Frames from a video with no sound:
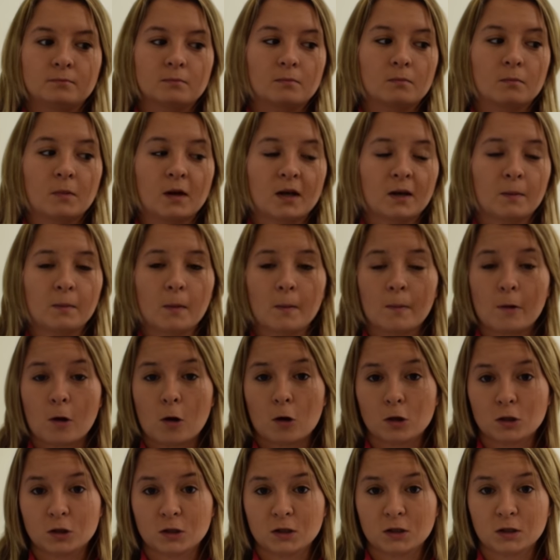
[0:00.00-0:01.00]
making my
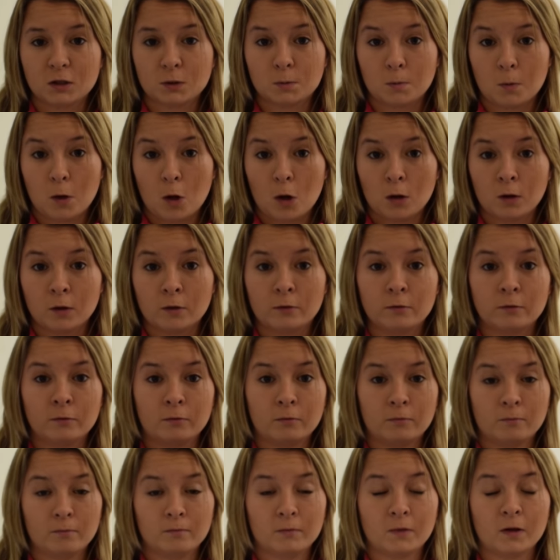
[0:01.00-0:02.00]
portions smaller,
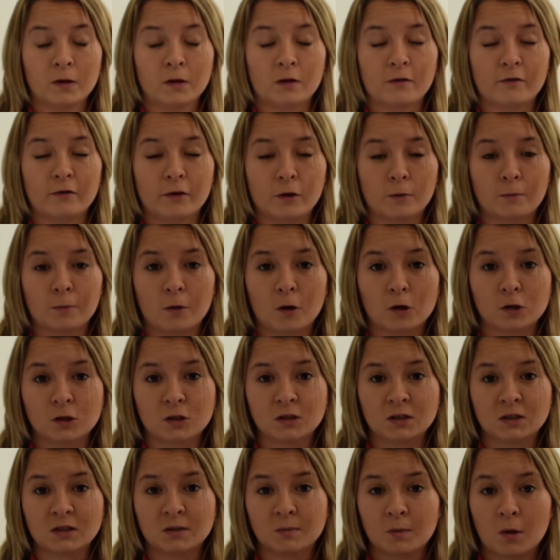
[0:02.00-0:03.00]
you know, food
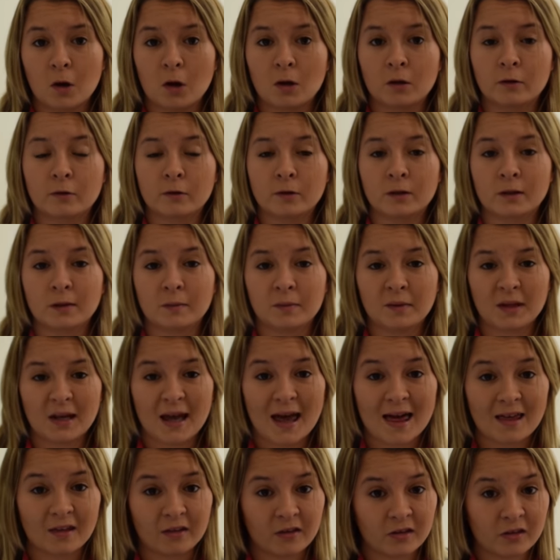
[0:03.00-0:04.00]
portions smaller and a bit
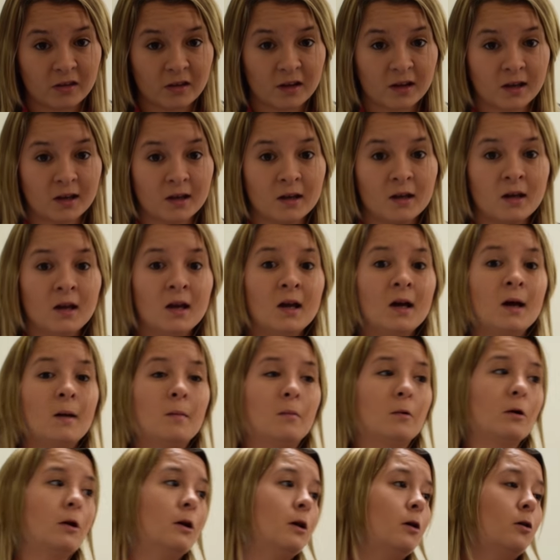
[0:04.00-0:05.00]
healthier. I'm
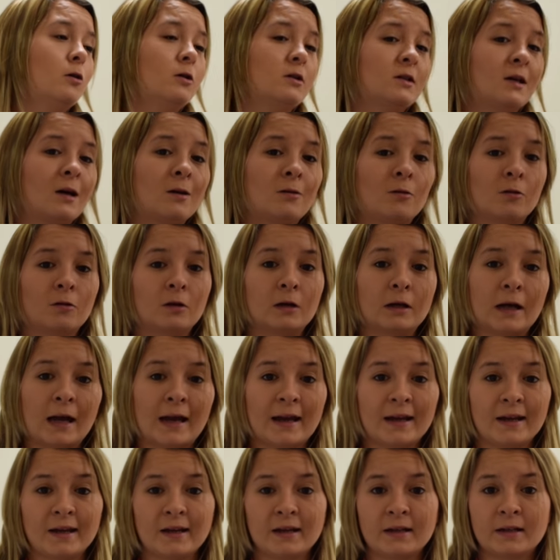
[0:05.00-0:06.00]
going to cut down on
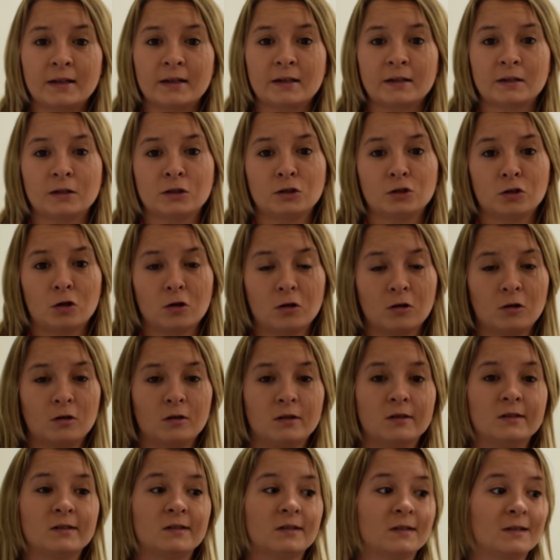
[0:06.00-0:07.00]
cake and
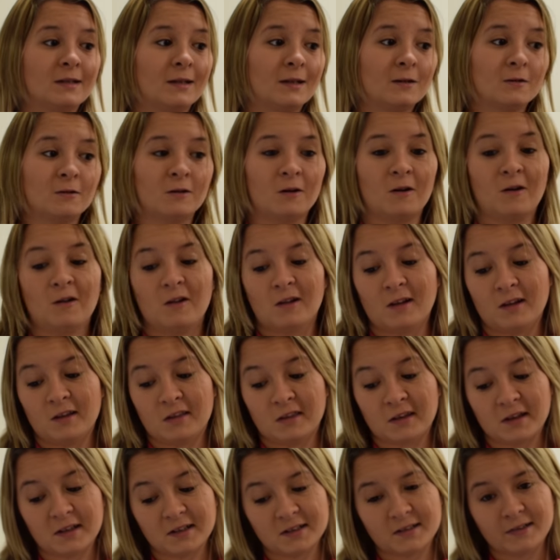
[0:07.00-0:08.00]
chocolate and alcohol and
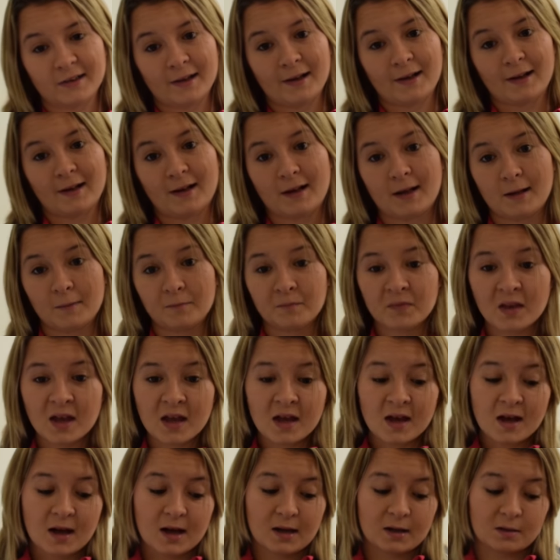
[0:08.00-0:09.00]
things like that.
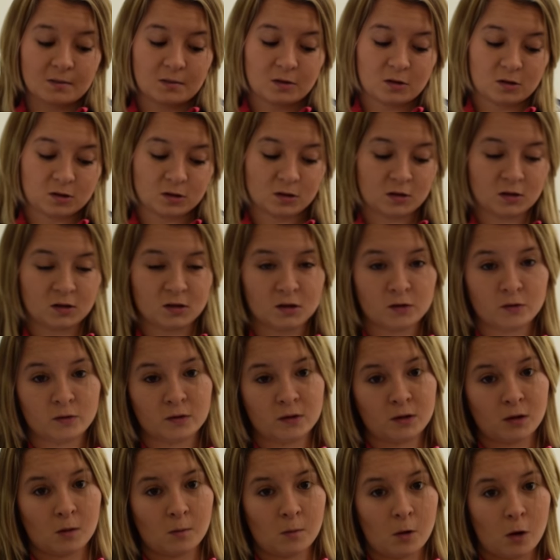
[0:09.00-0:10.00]
And I'm also going to do a
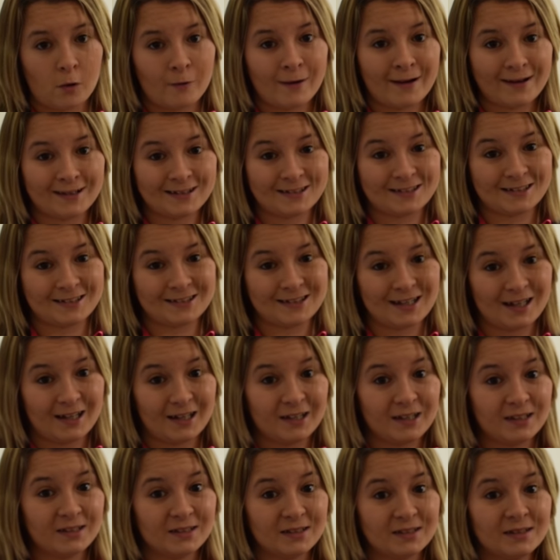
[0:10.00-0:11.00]
lot more
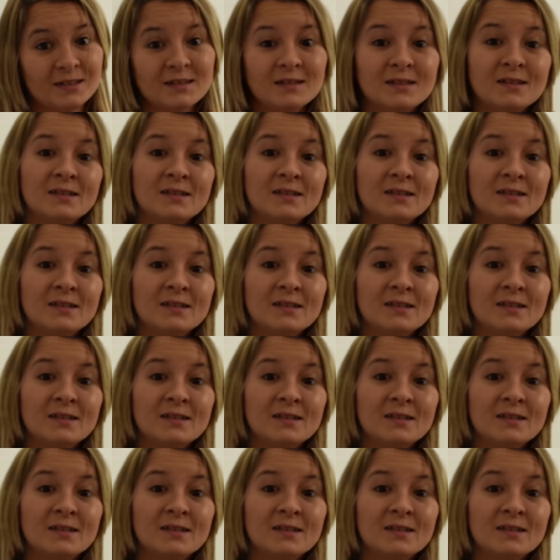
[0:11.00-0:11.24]
exercise.